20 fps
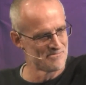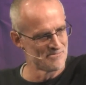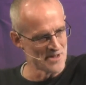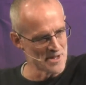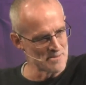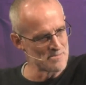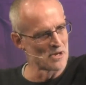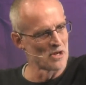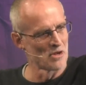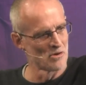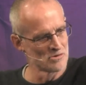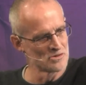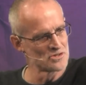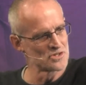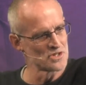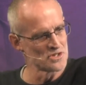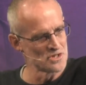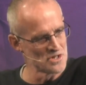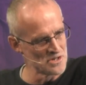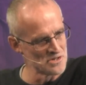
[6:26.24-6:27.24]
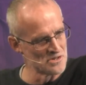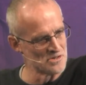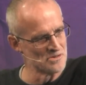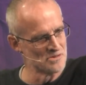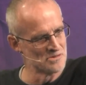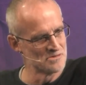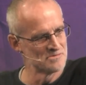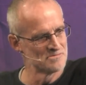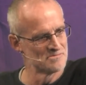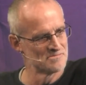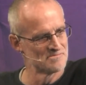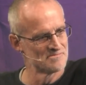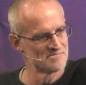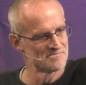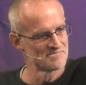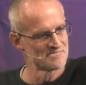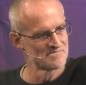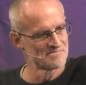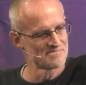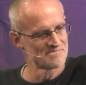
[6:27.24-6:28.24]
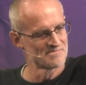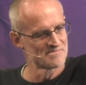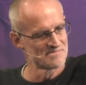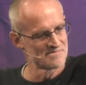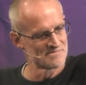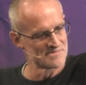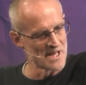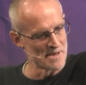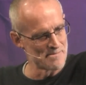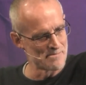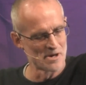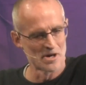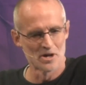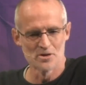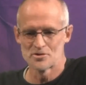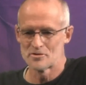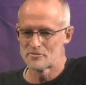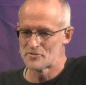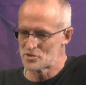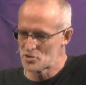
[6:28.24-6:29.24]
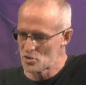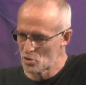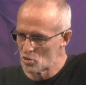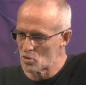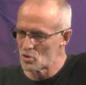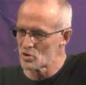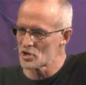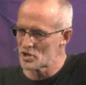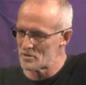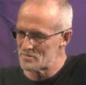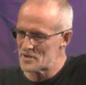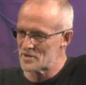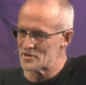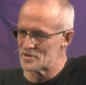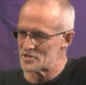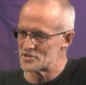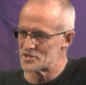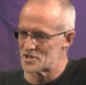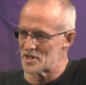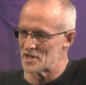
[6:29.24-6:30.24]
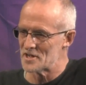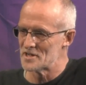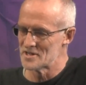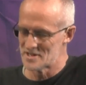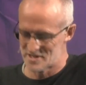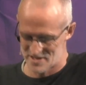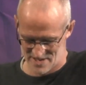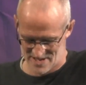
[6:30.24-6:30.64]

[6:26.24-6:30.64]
They belong to you. They're part of your community.